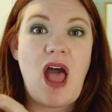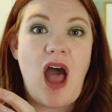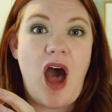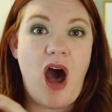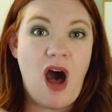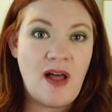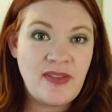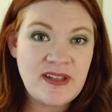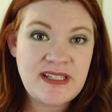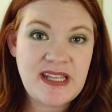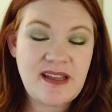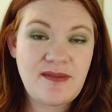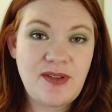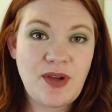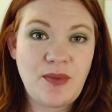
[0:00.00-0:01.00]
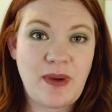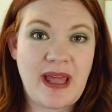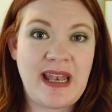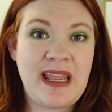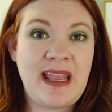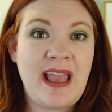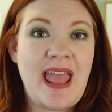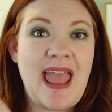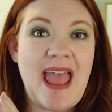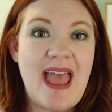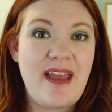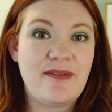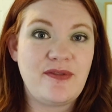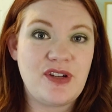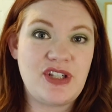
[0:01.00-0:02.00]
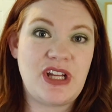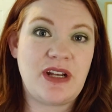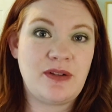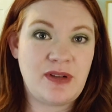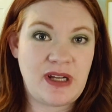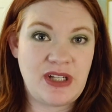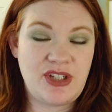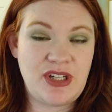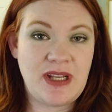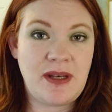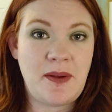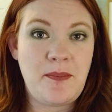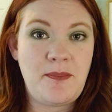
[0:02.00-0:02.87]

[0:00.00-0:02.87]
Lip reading: on the day of their wedding every generation